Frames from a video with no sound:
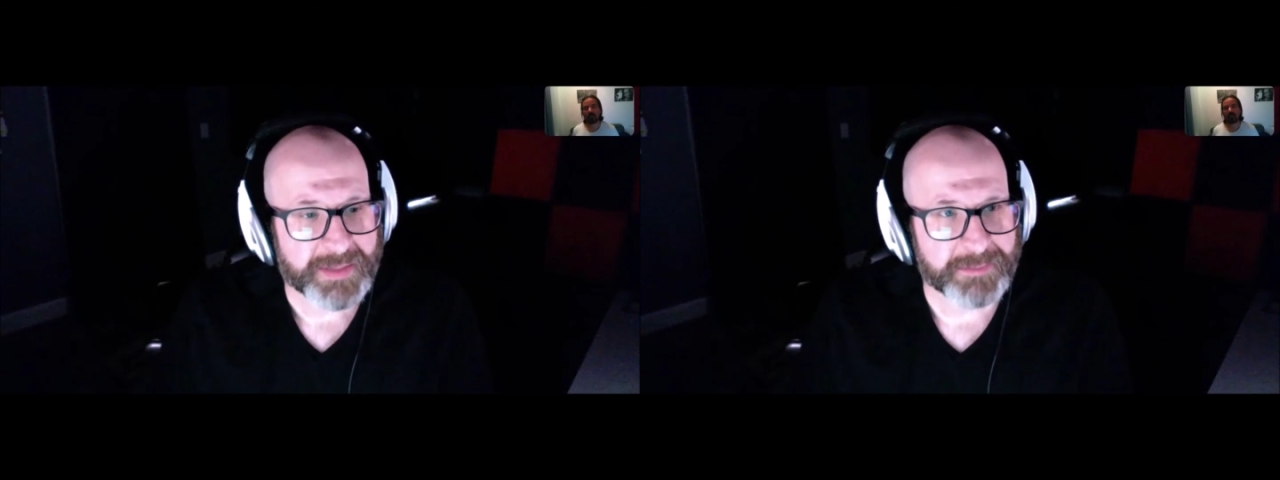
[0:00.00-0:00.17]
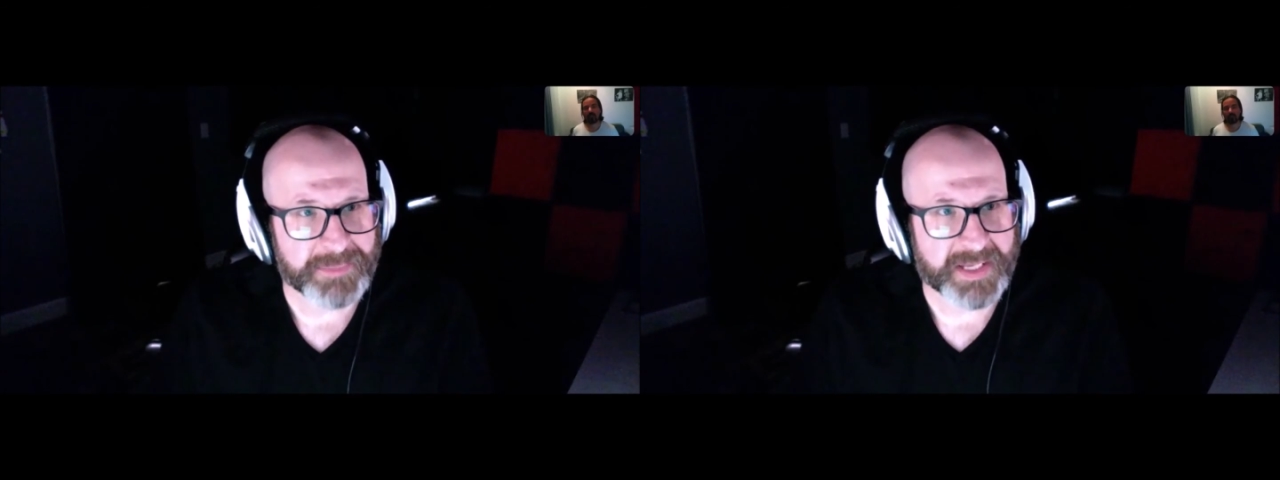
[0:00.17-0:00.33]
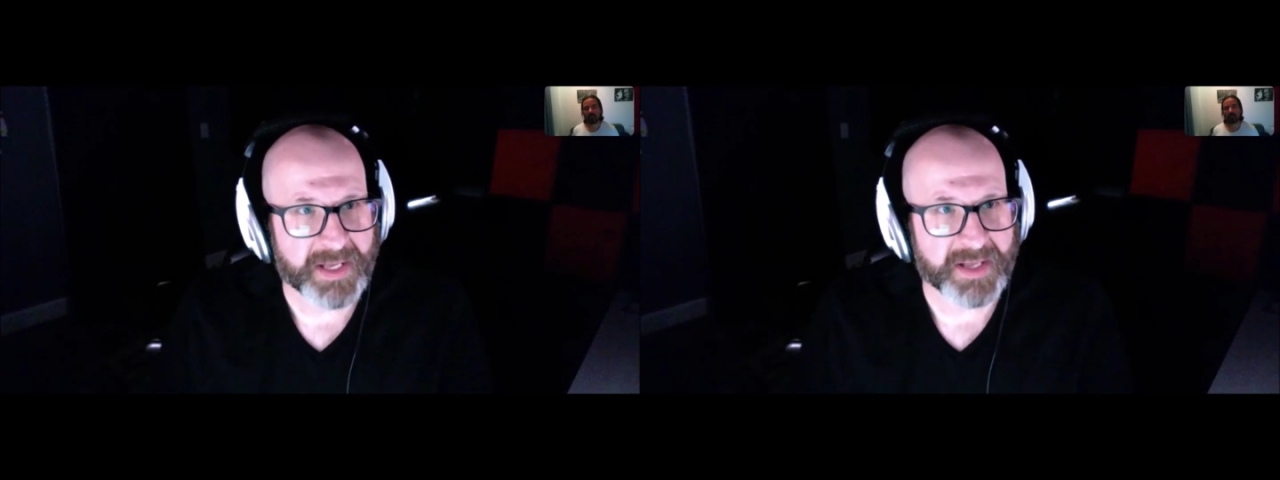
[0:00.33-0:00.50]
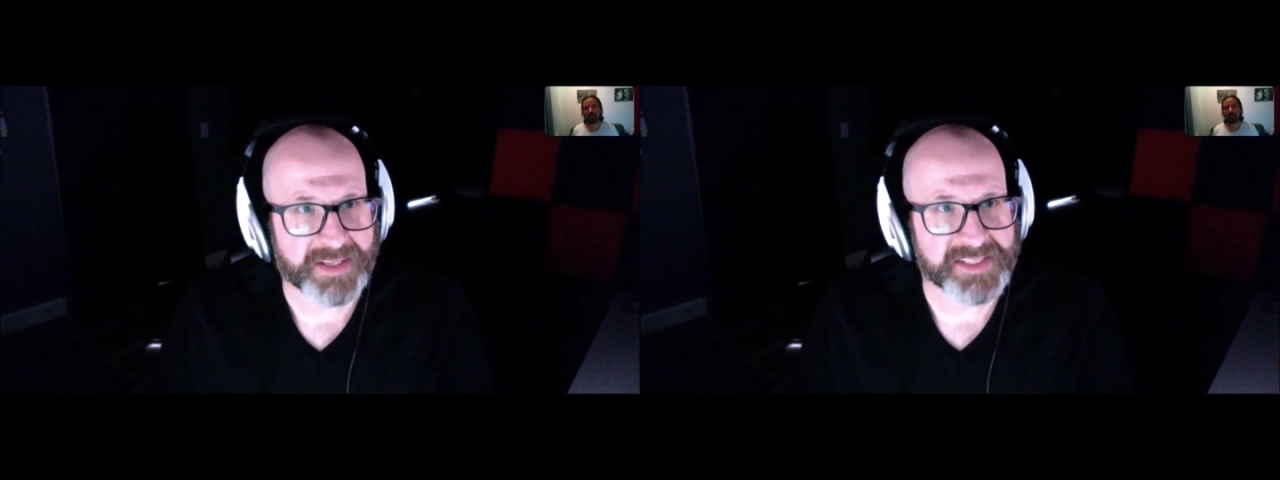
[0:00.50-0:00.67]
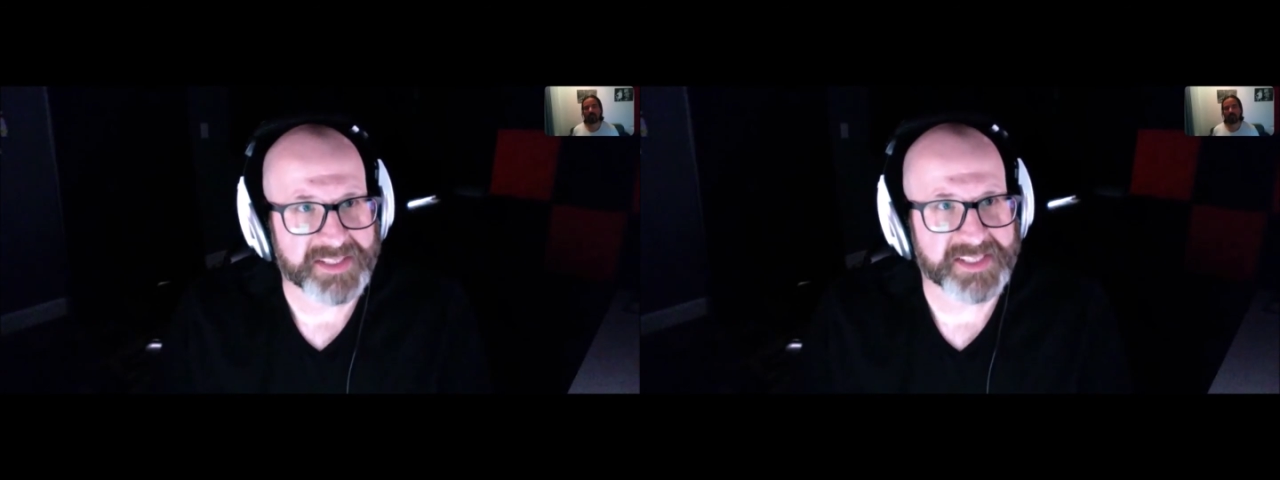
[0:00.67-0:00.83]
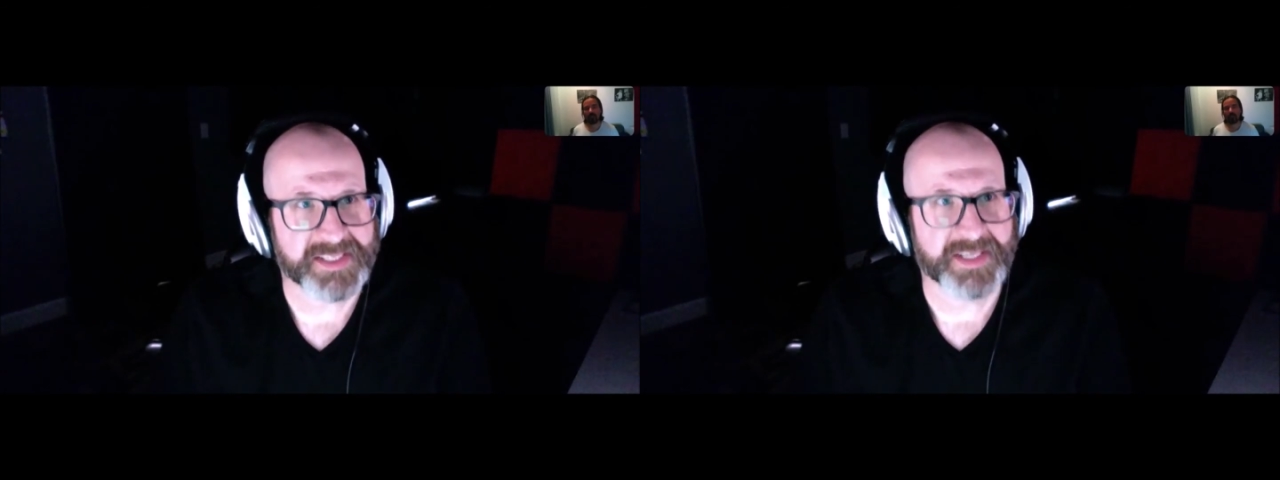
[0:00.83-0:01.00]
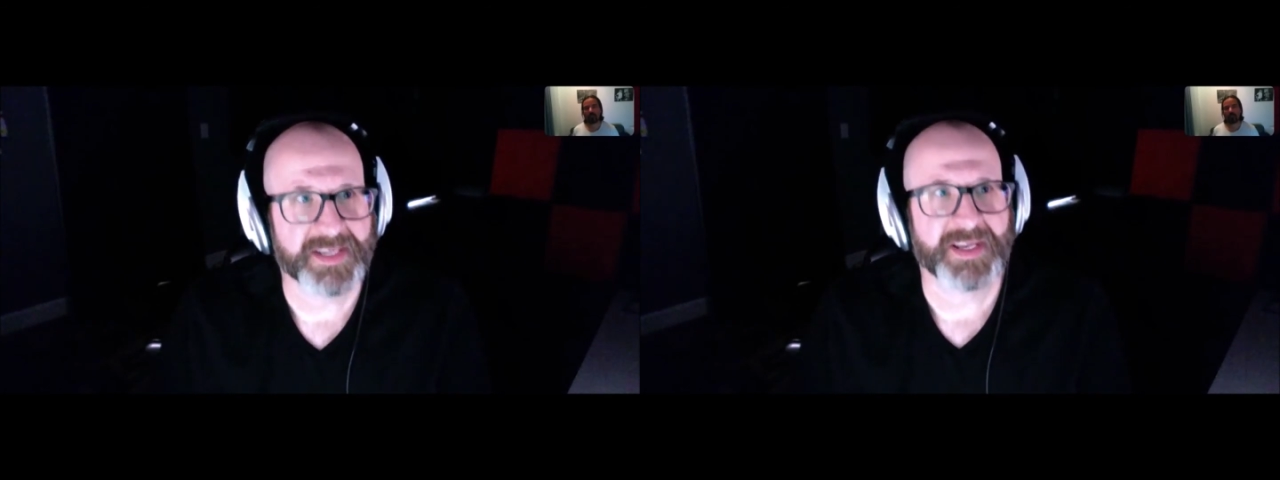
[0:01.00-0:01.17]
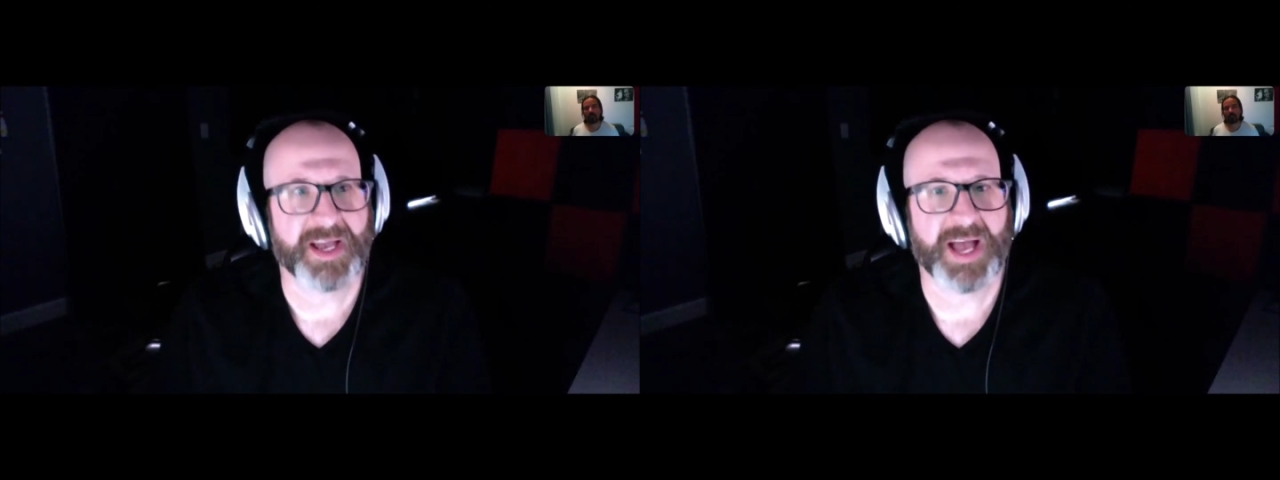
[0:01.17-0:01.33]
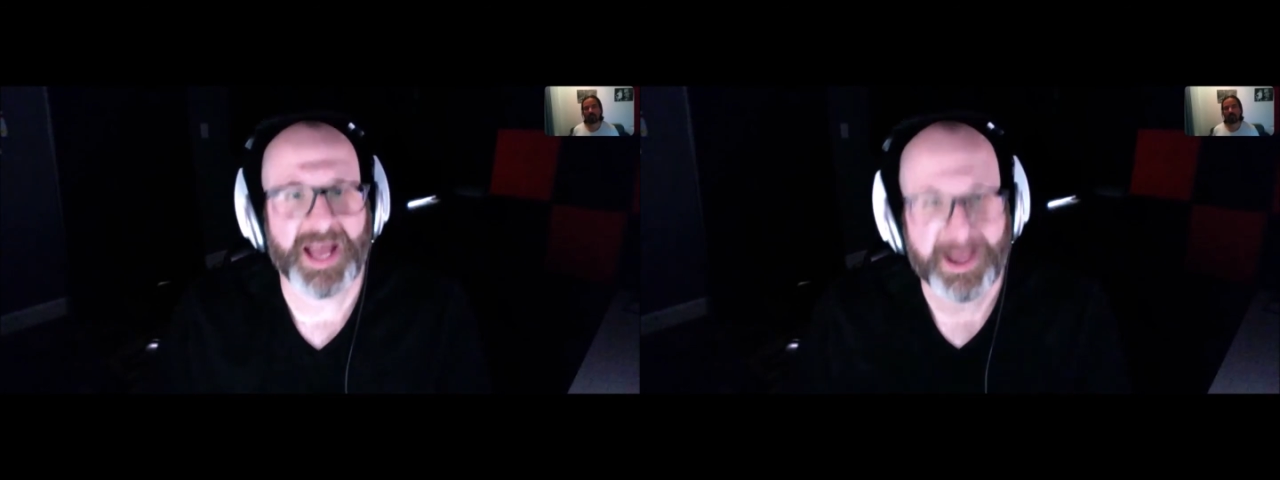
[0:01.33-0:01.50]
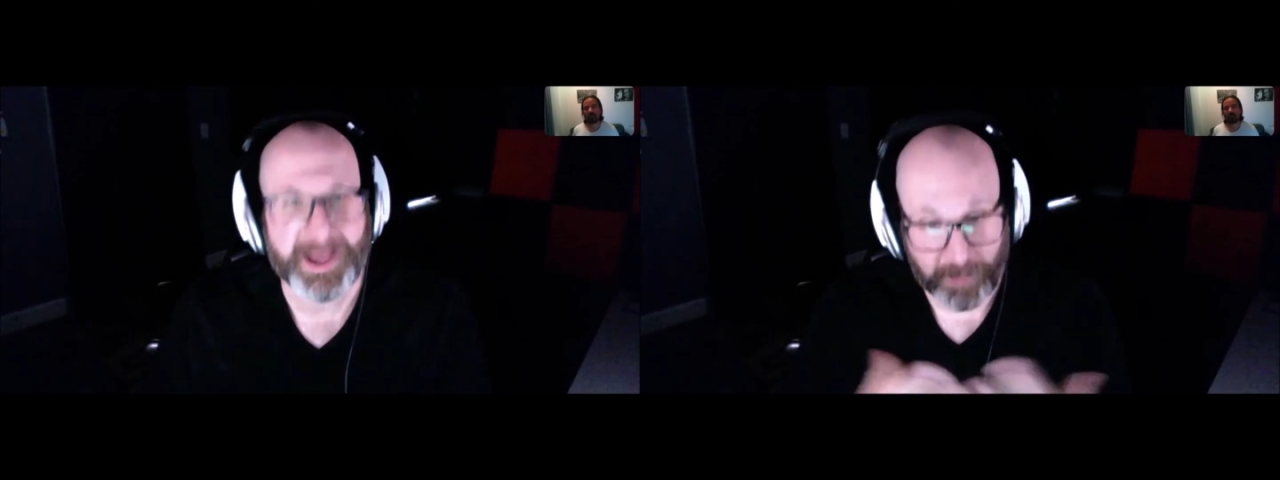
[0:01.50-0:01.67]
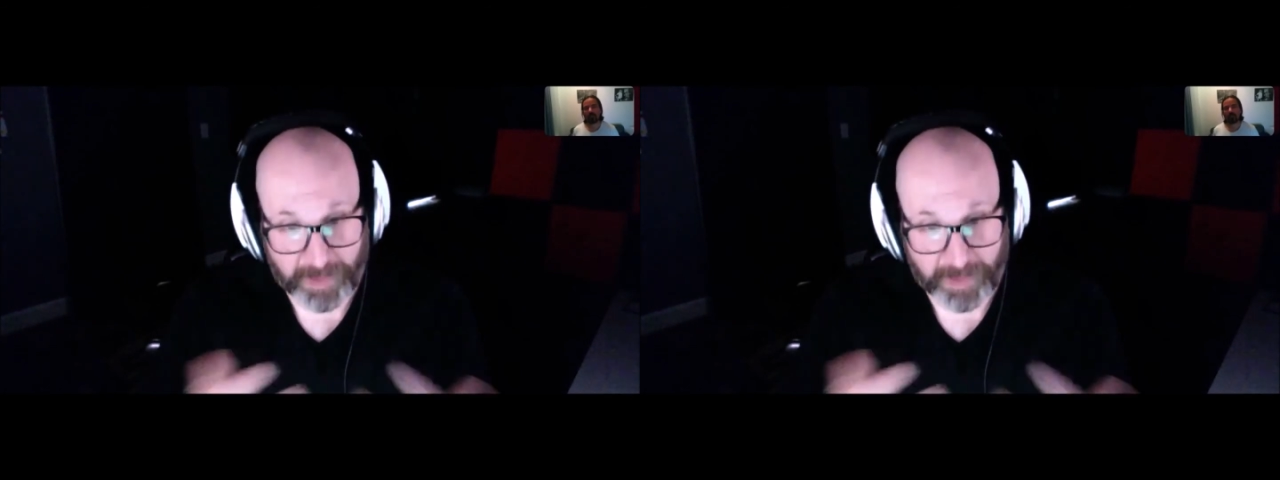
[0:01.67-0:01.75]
because I